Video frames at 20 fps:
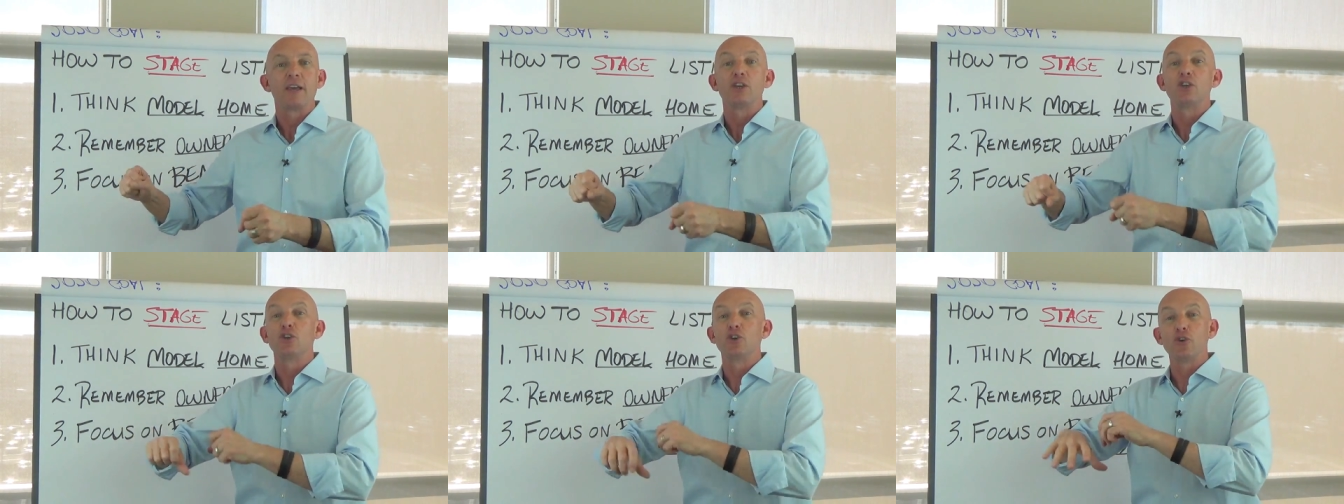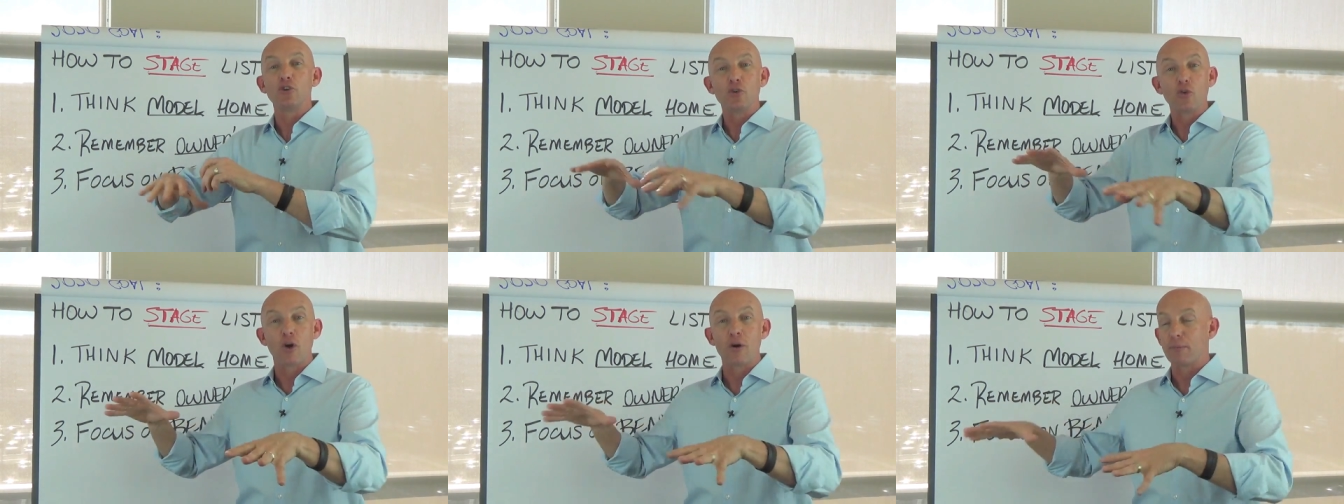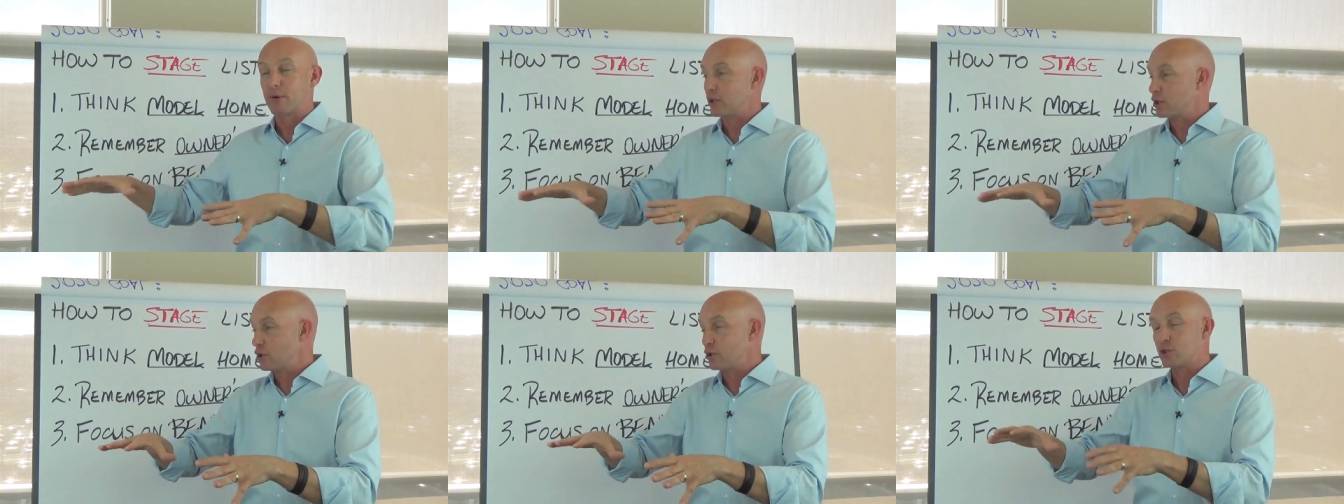you're
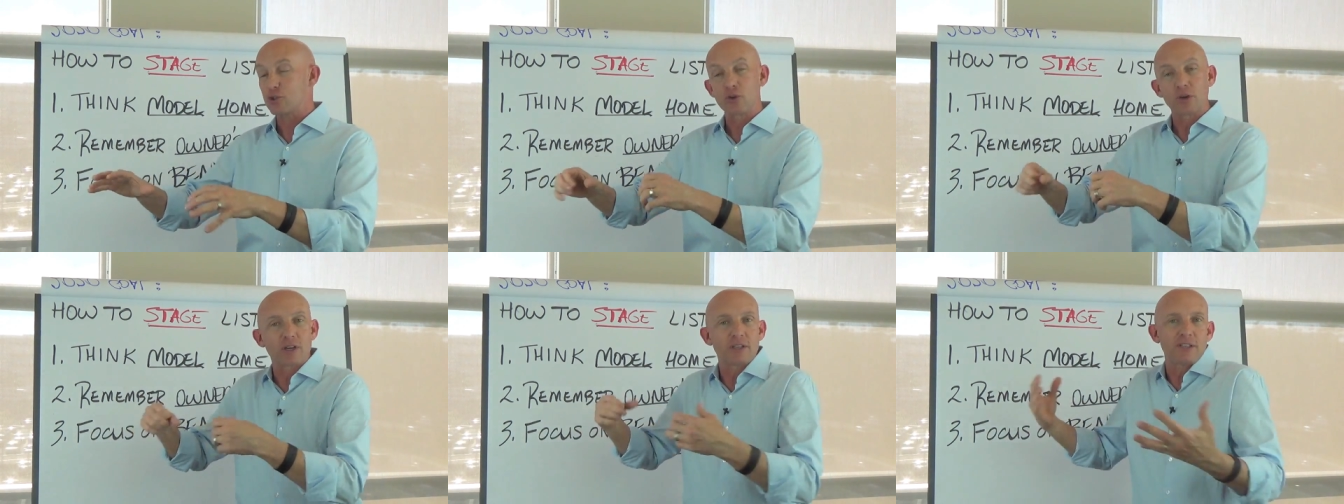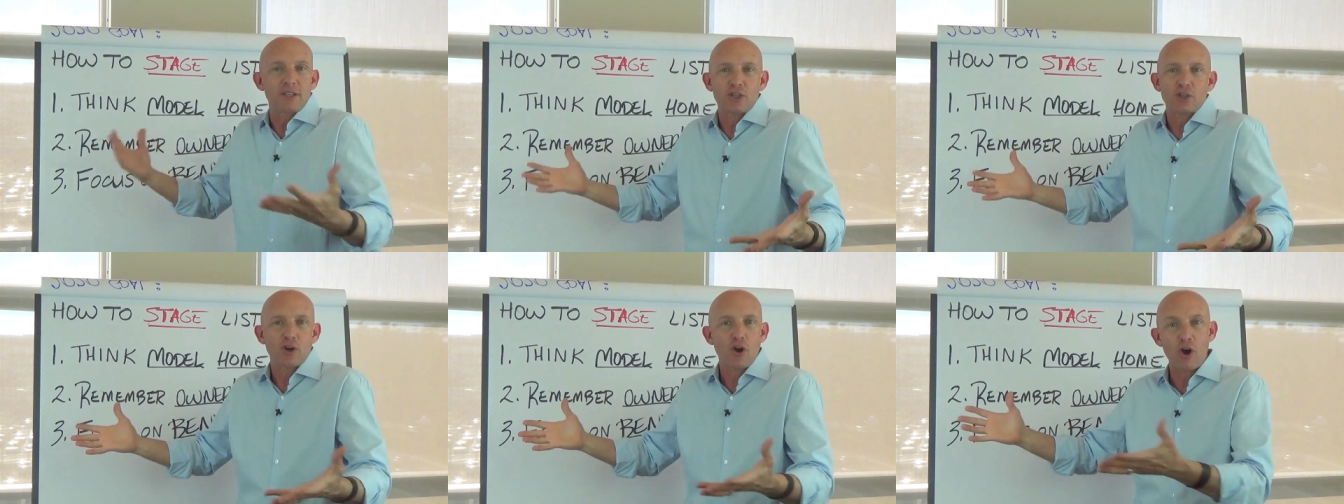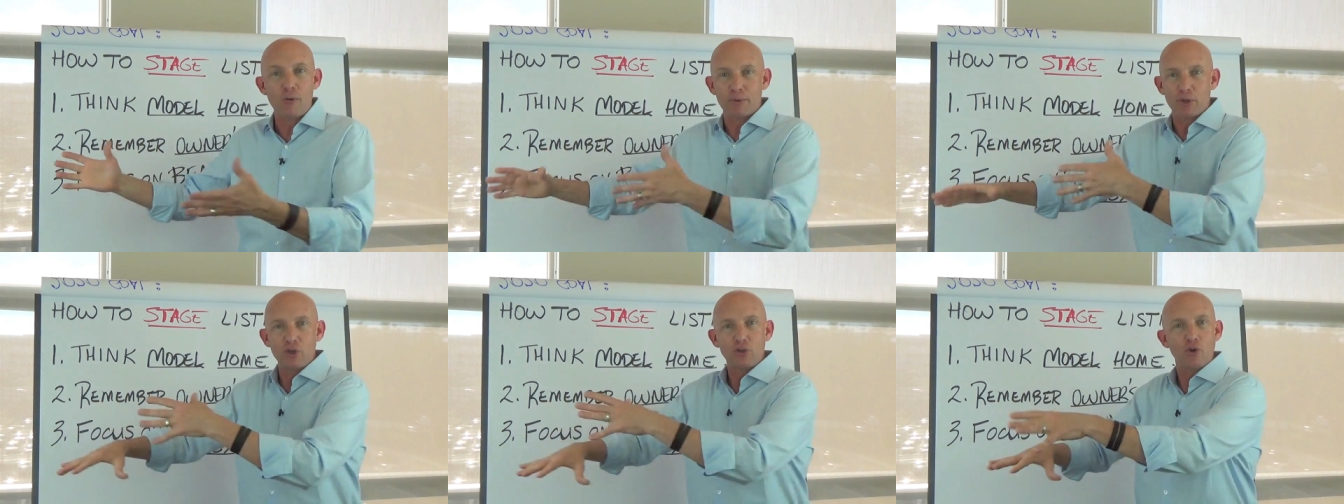used to it because it's your
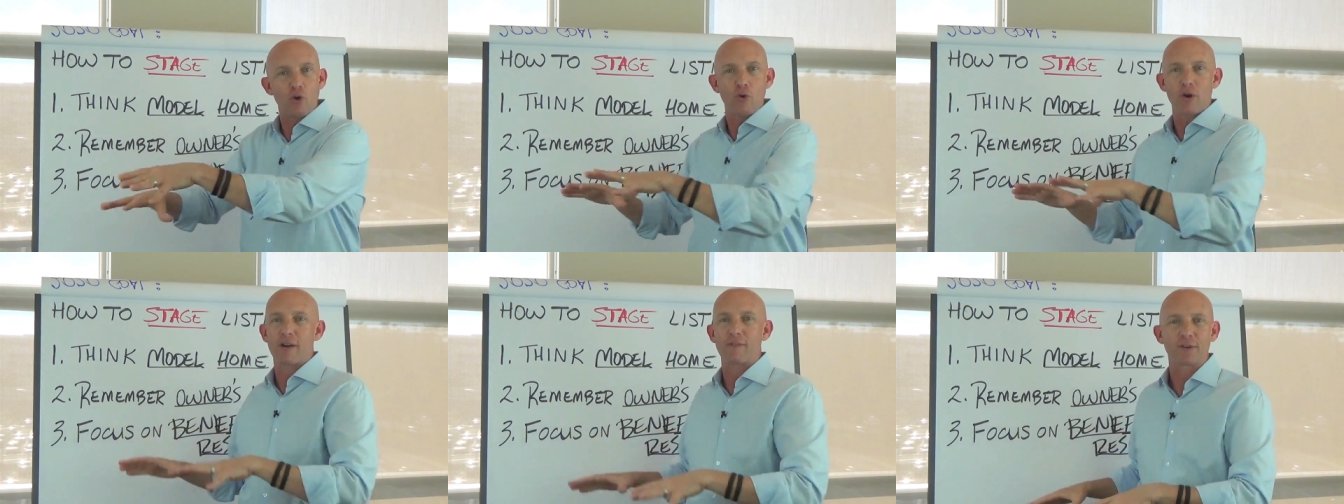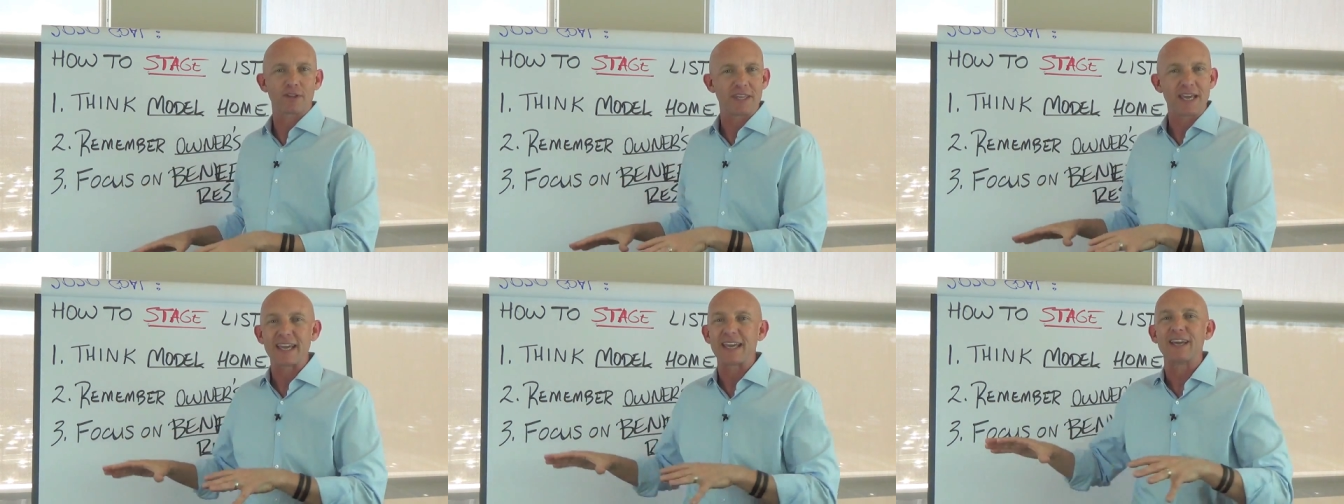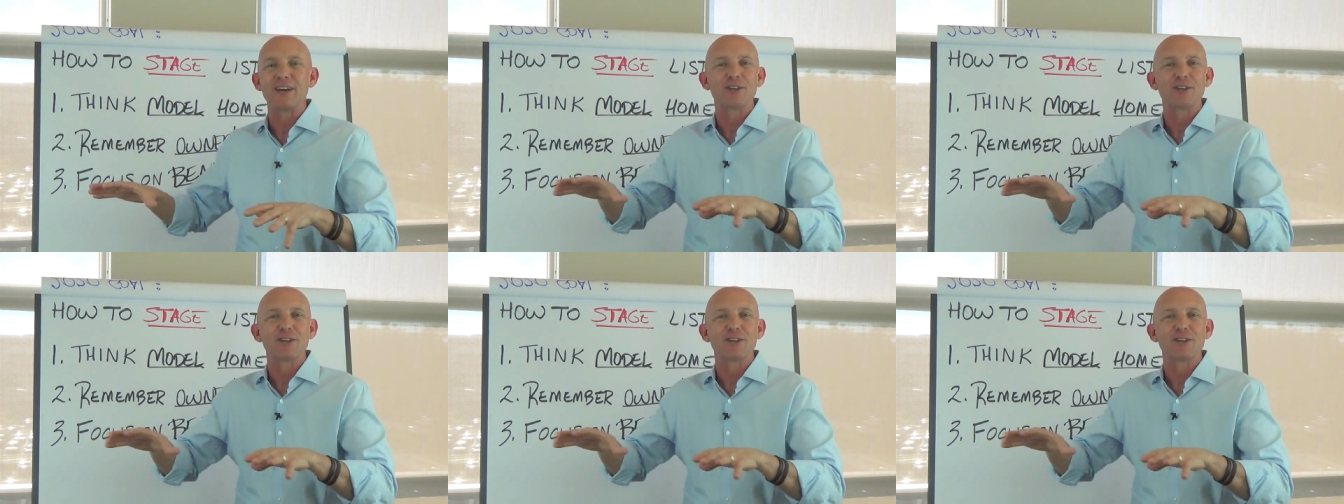home and you know where everything